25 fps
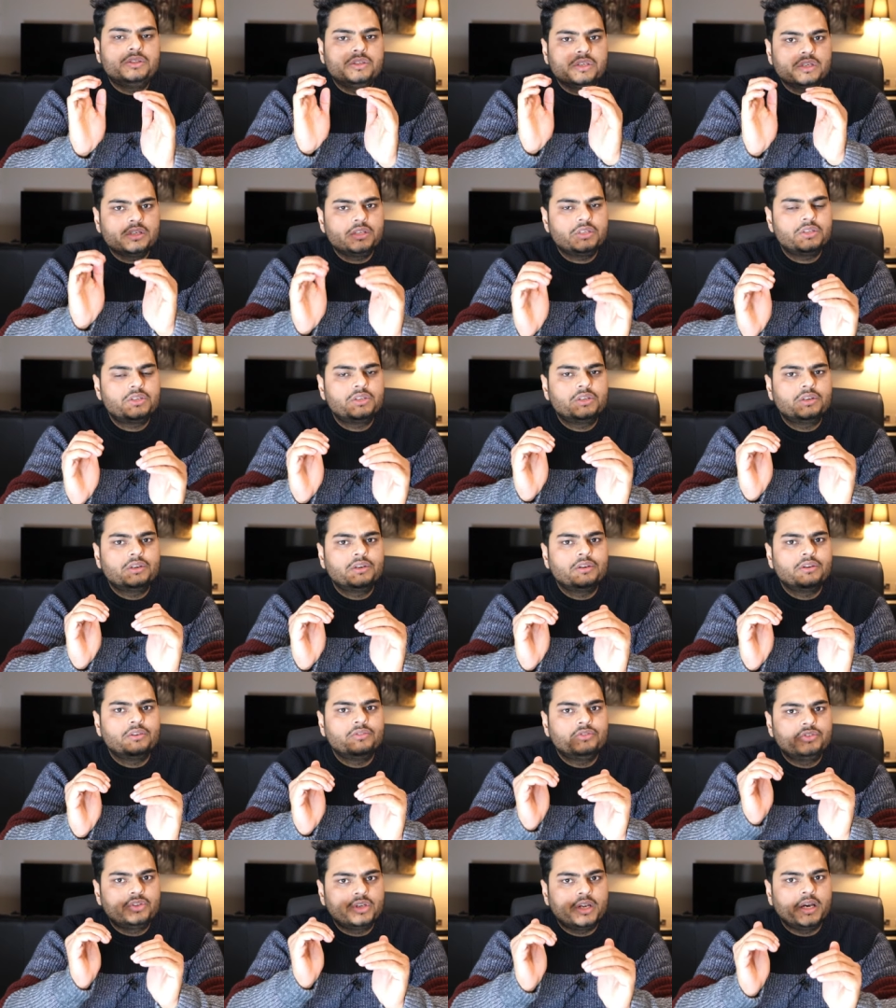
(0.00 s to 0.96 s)
just
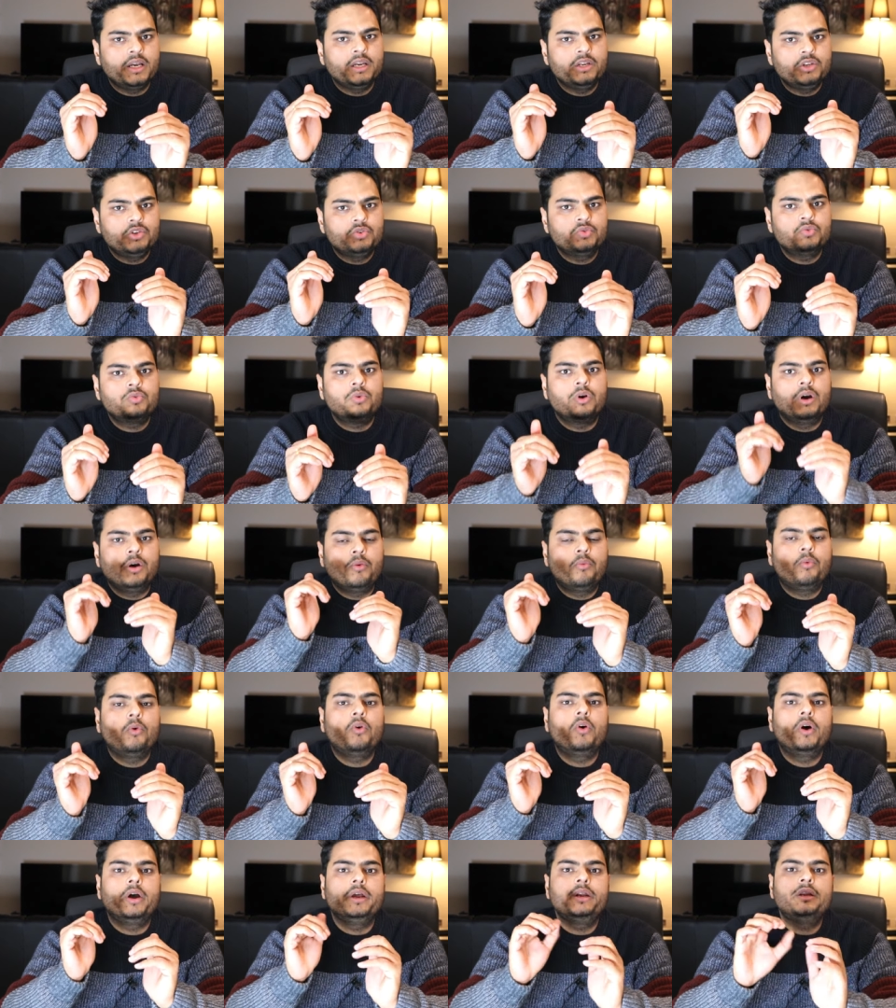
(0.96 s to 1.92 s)
try to
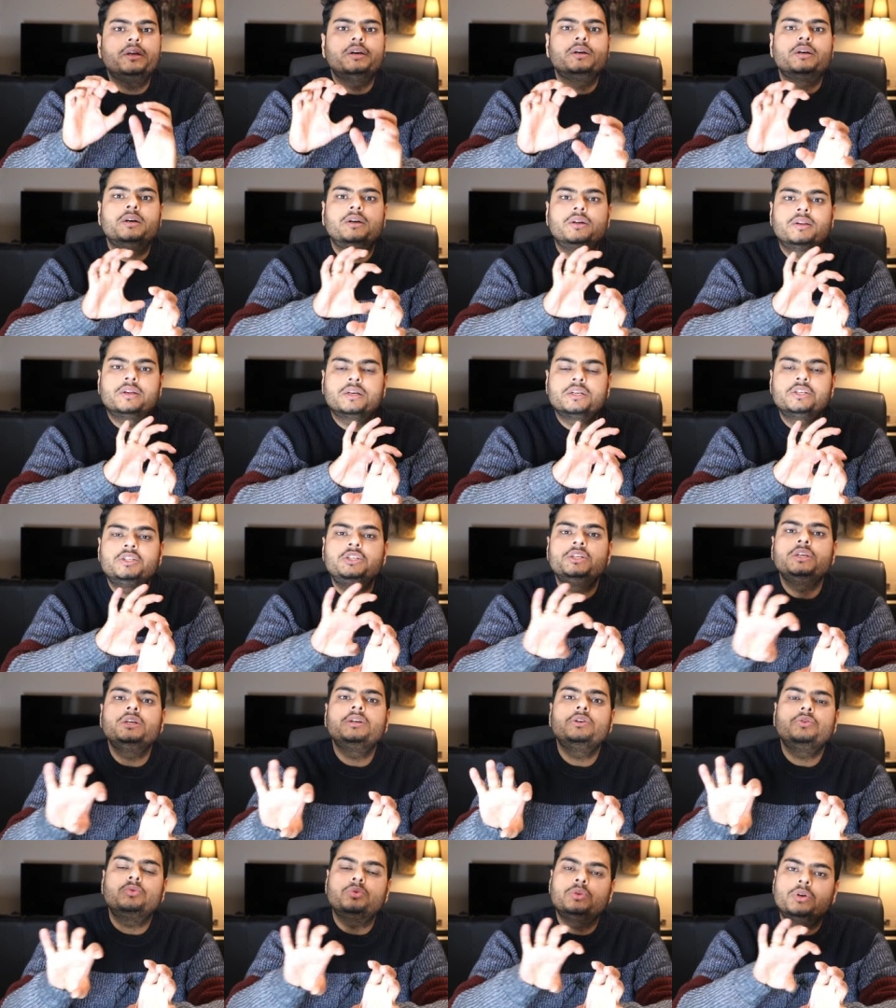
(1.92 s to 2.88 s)
avoid
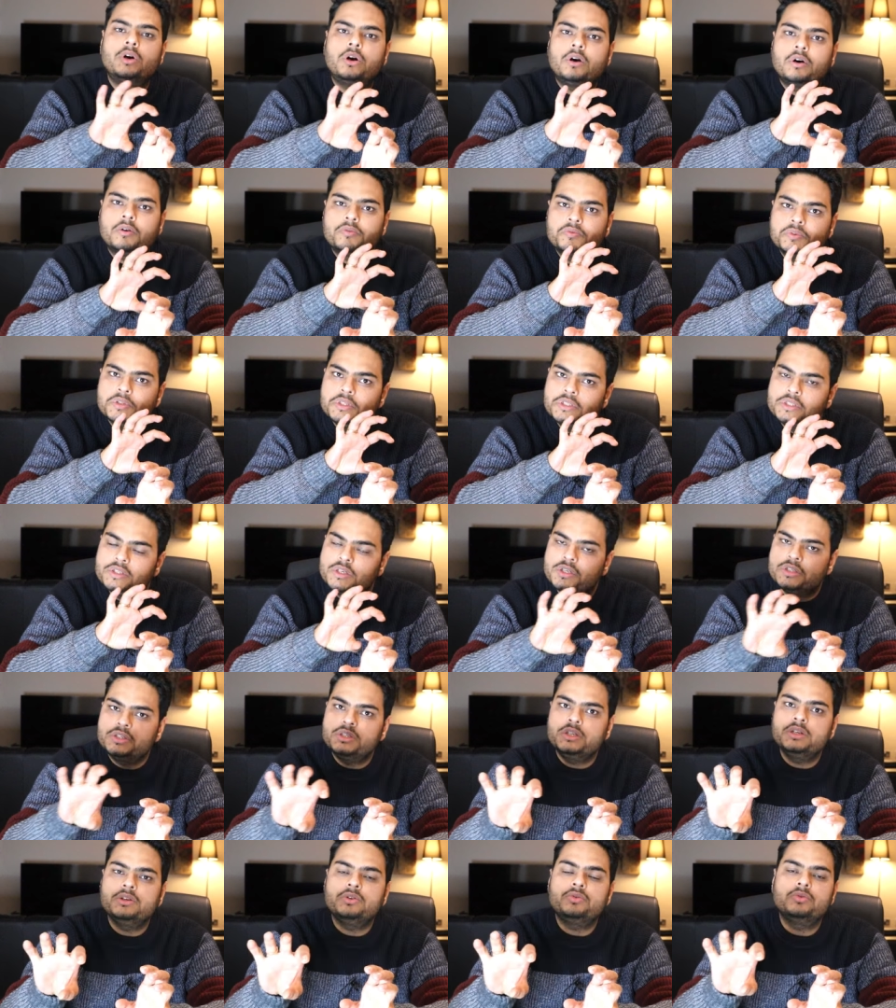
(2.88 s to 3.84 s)
rushing to the office,
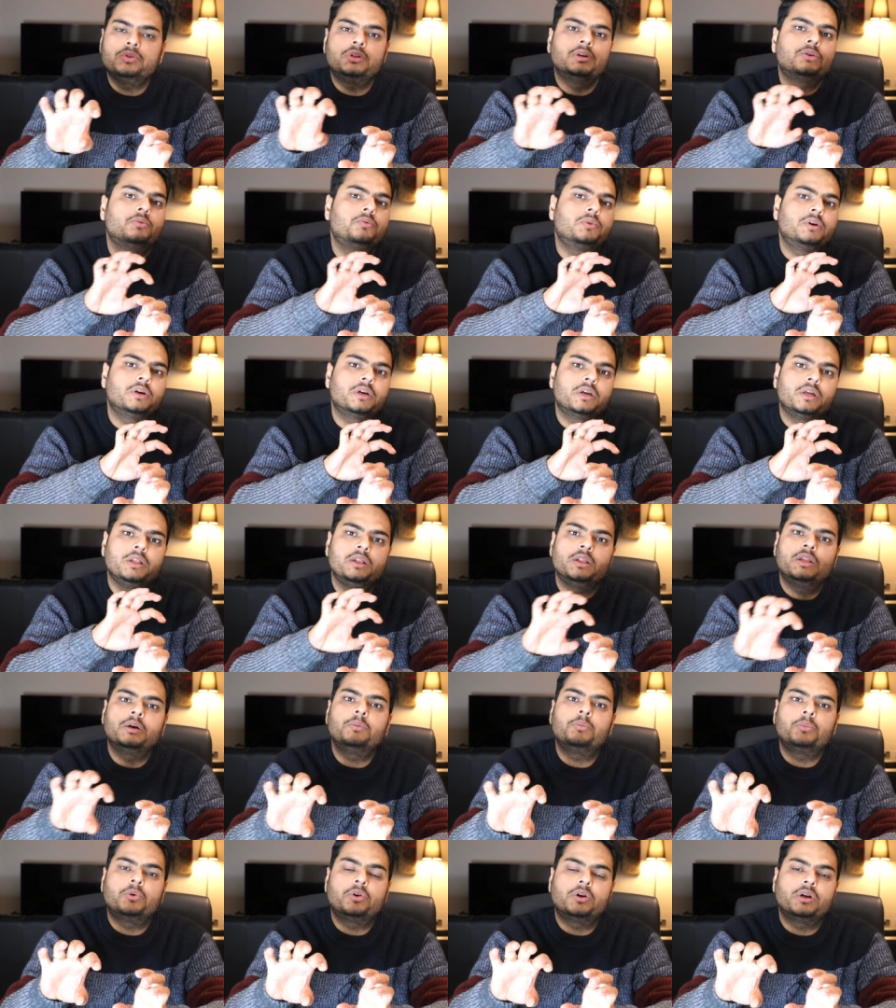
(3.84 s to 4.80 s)
rushing to the work in
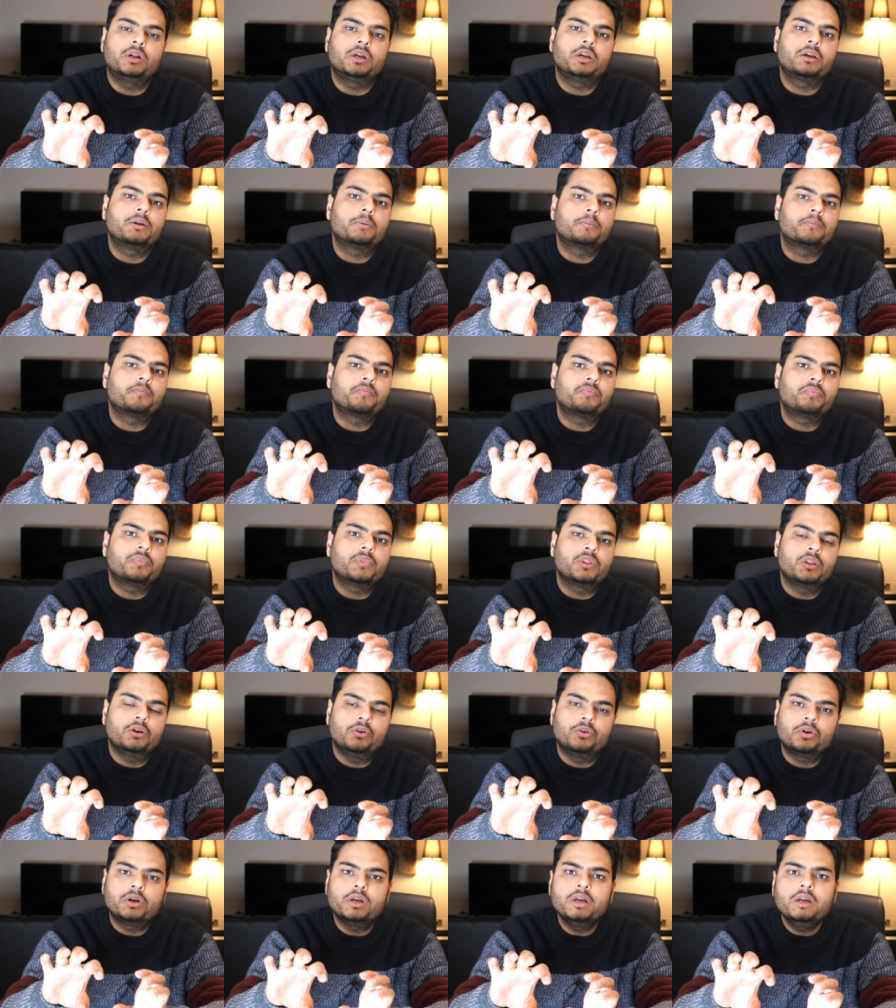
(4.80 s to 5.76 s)
the morning,
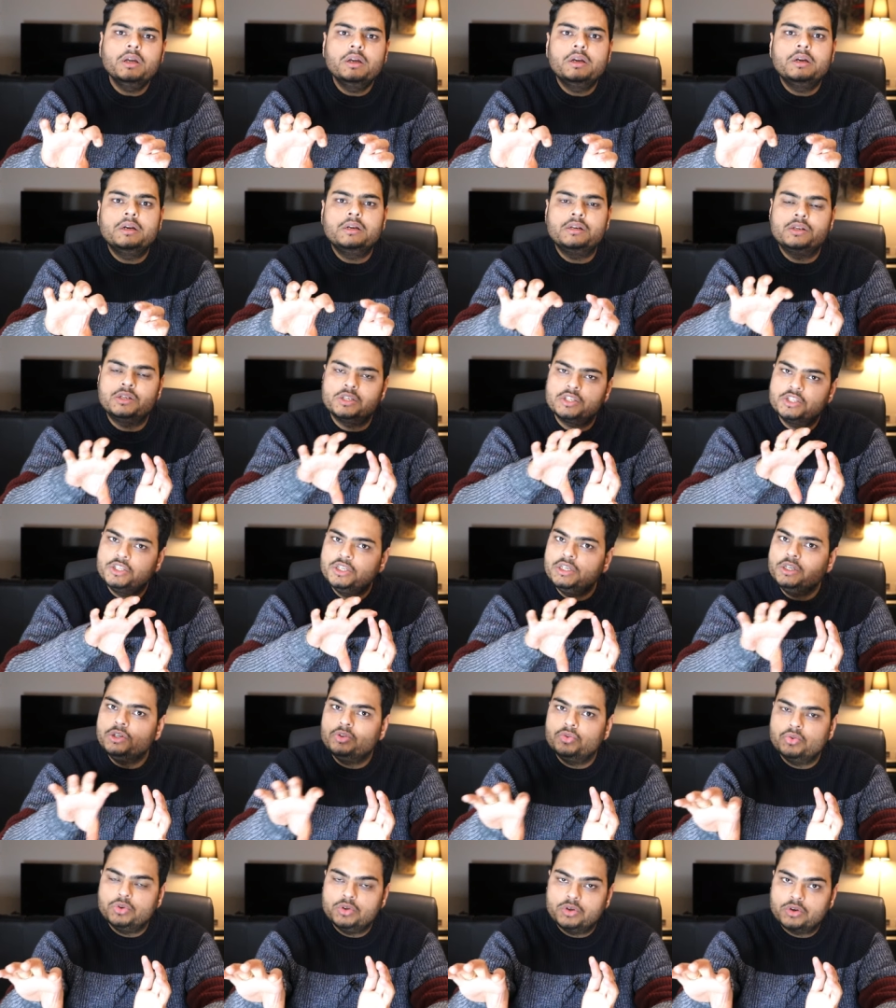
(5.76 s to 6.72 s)
okay,
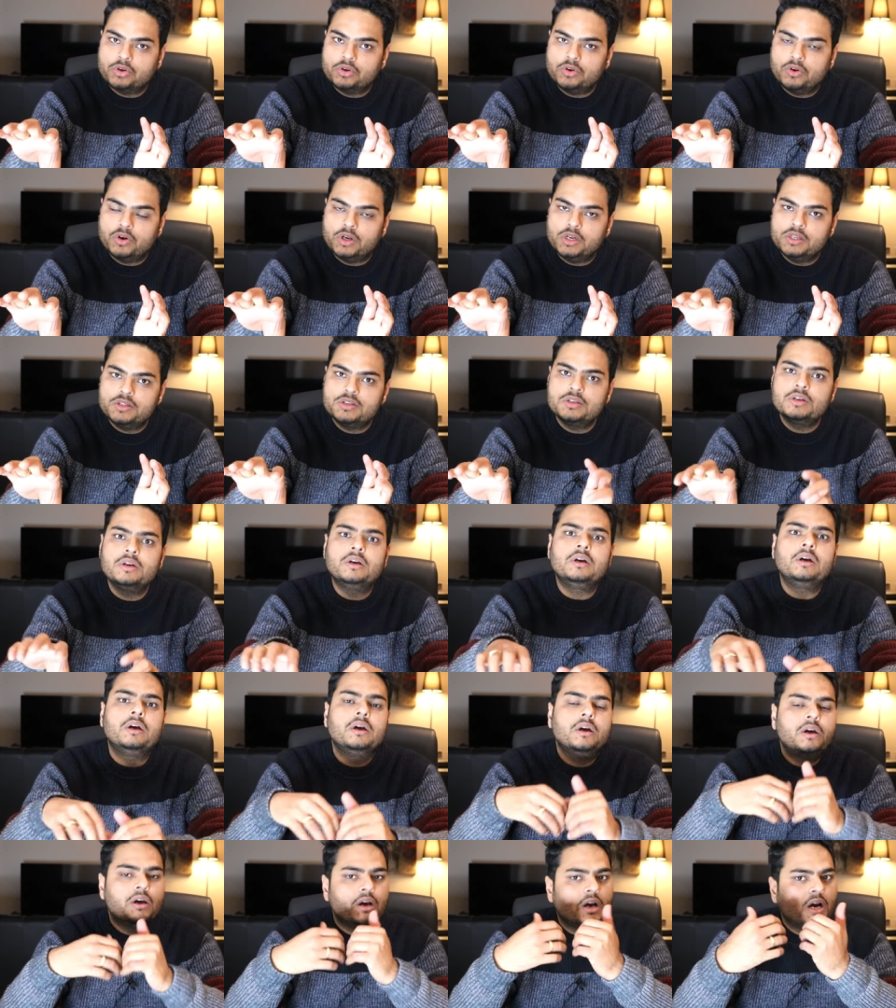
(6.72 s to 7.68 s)
rushing to your college.
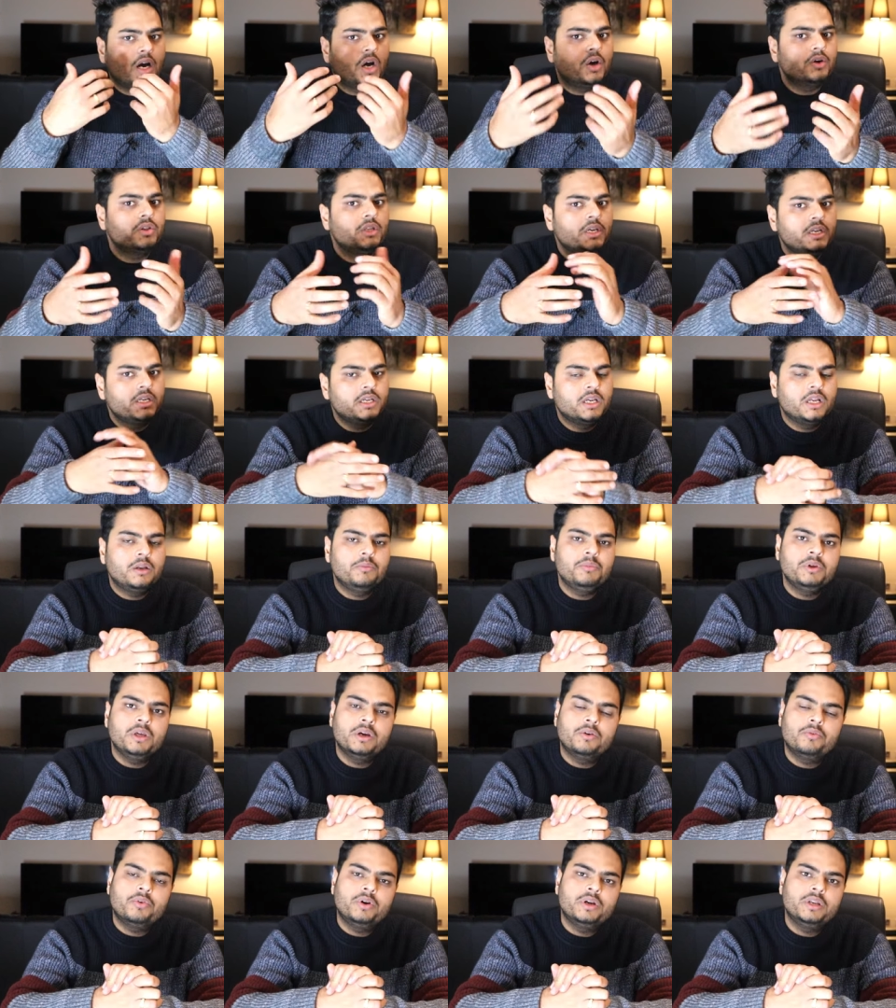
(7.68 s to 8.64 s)
How that can
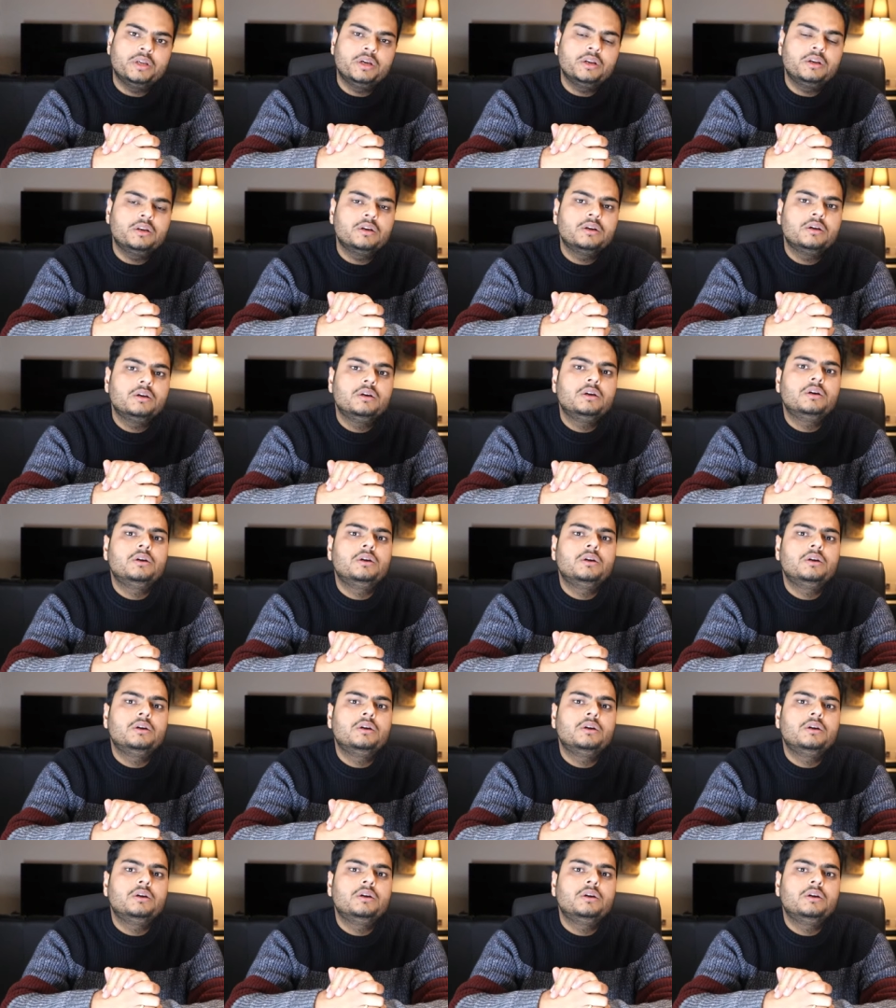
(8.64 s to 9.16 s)
be avoided?